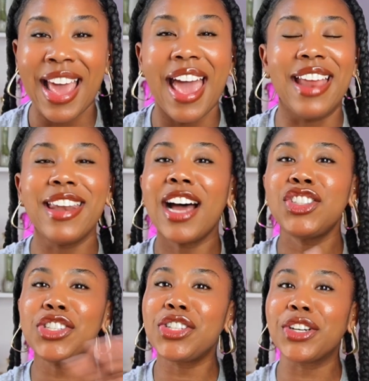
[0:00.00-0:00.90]
and
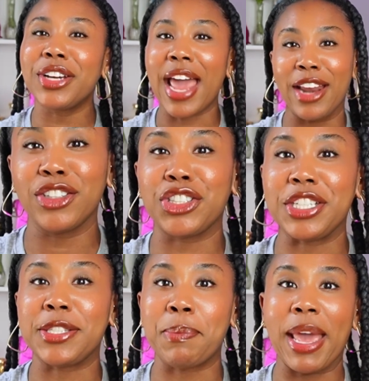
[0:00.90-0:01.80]
not just a good
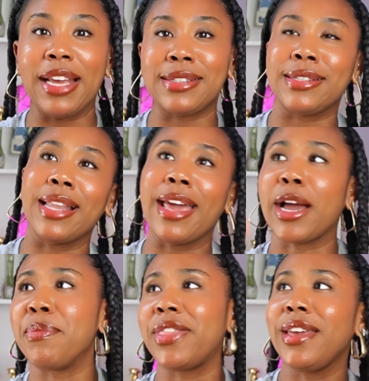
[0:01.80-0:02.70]
energy space
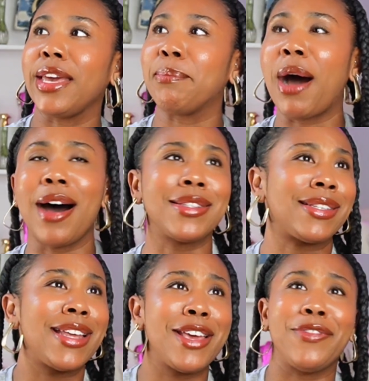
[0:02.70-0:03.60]
like I'm thinking
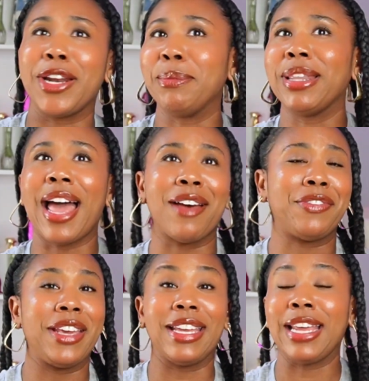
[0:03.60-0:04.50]
positive and I'm
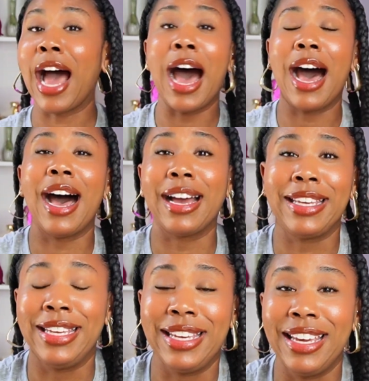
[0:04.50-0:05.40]
laughing and ha ha
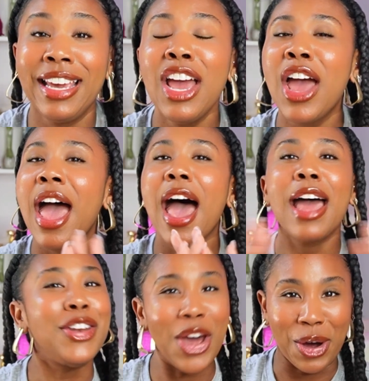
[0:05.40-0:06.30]
he he.
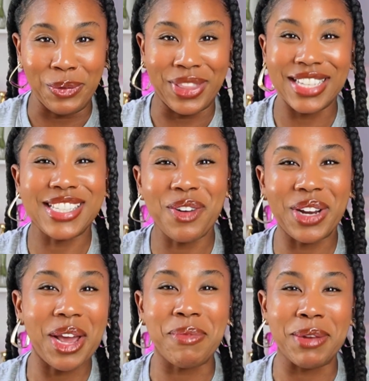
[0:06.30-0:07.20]
No, that's not
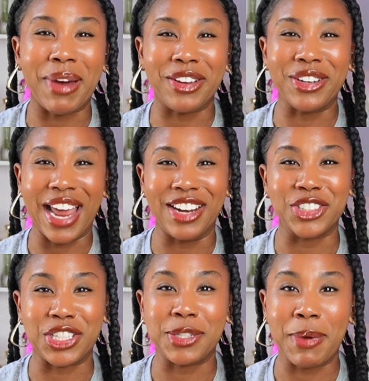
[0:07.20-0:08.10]
what I mean by good
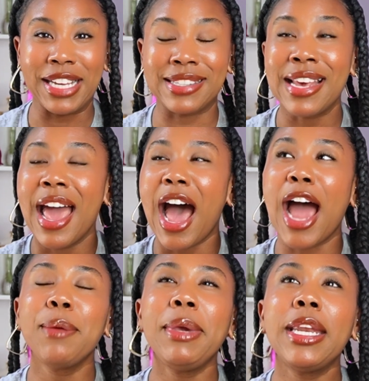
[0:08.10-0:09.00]
energy space.
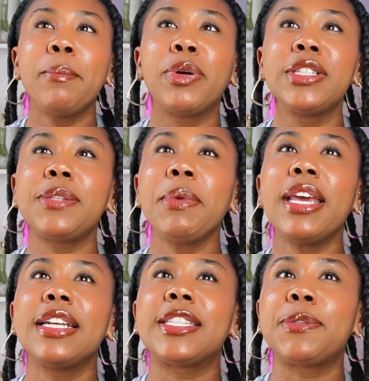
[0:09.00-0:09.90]
I mean, it puts
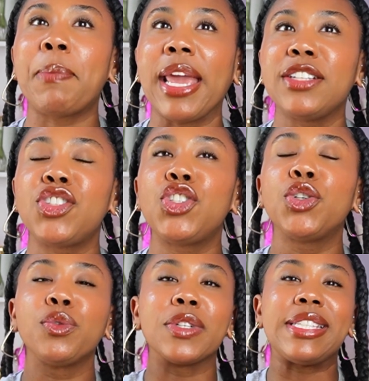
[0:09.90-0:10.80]
me in a space
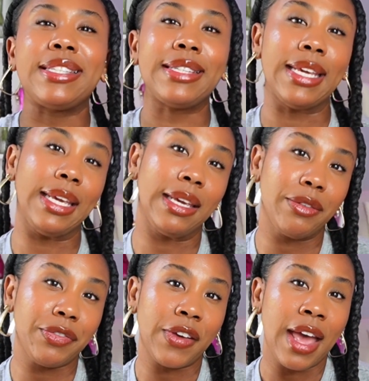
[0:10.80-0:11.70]
to
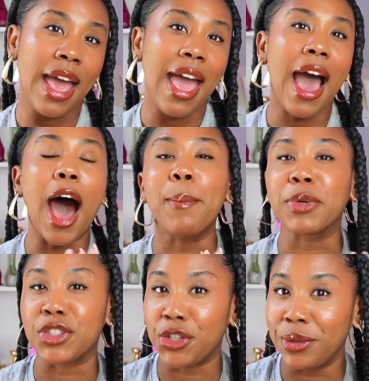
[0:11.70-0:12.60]
receive
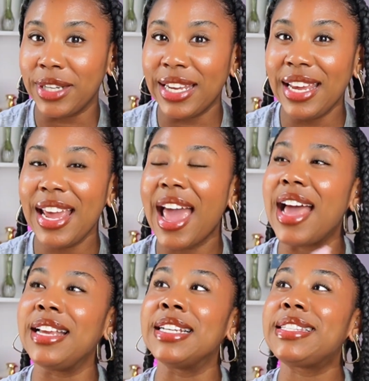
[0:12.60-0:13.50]
opportunity
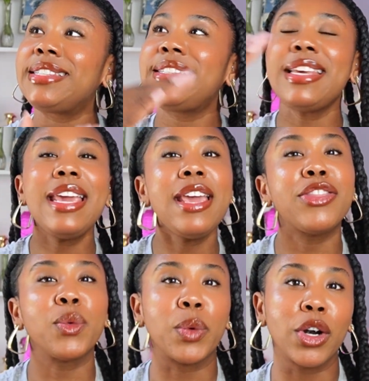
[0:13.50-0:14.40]
and see
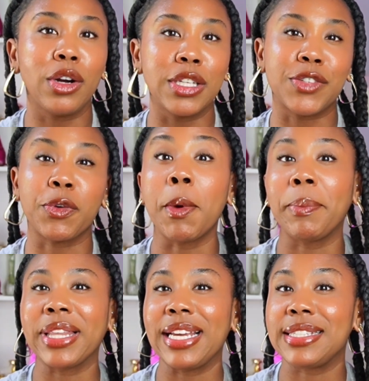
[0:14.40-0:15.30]
the world from
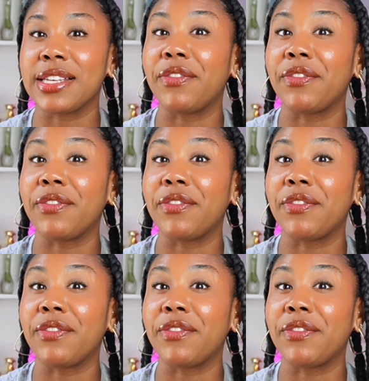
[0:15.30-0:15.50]
a place of